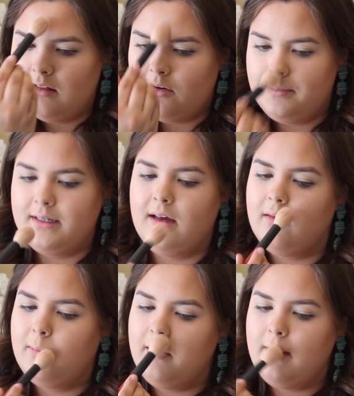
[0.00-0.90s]
little bit
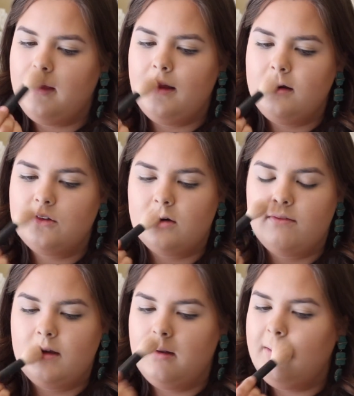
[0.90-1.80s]
down the bridge
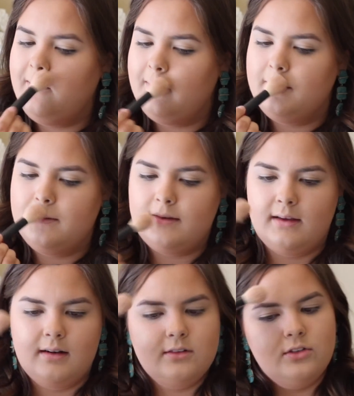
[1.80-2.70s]
of the nose
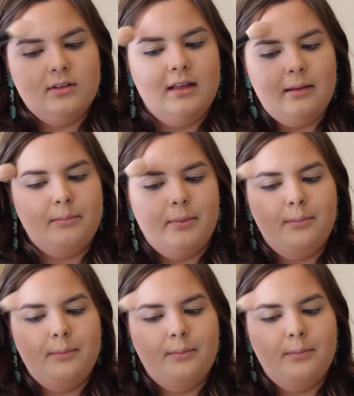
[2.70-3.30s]
and on your lip.